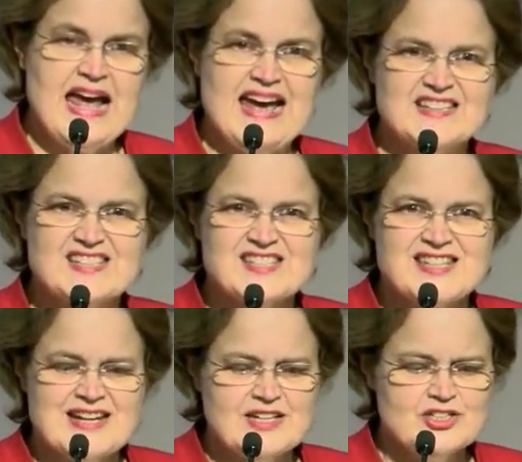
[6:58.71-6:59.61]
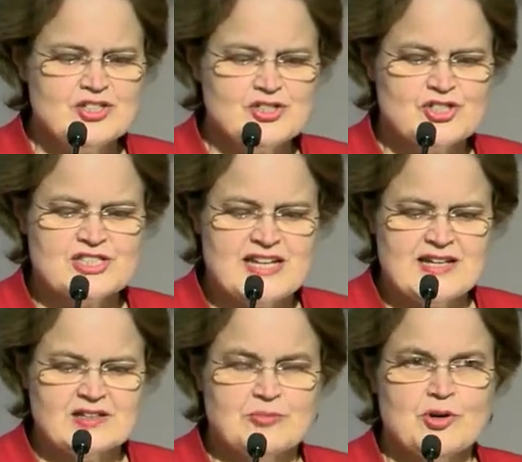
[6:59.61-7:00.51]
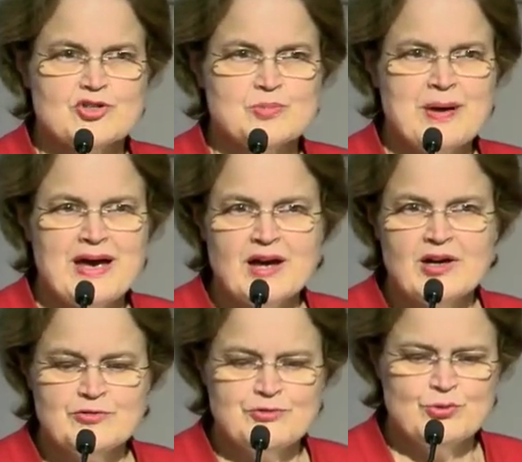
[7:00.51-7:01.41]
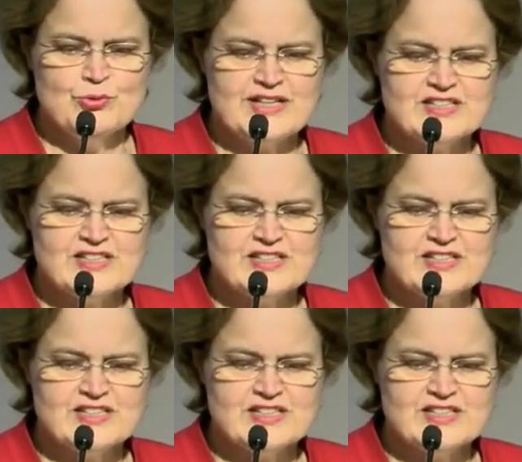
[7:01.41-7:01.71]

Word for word: and ascend to take the most powerful